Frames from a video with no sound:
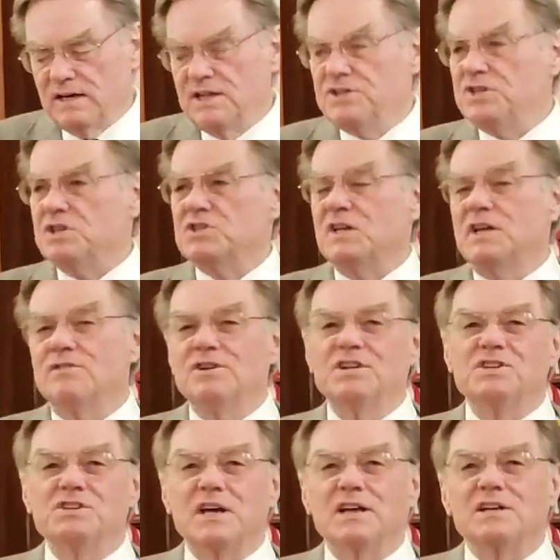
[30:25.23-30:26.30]
He's just living
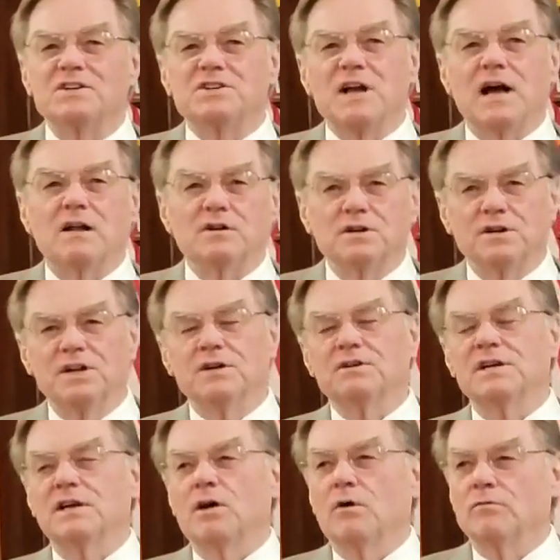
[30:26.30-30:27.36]
his second childhood. He'll
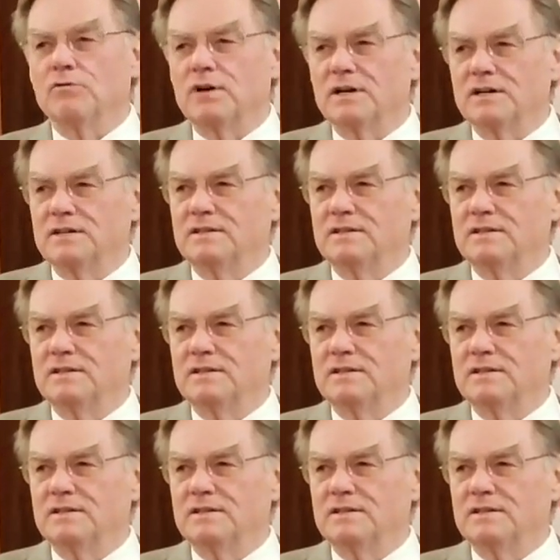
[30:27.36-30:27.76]
get over it.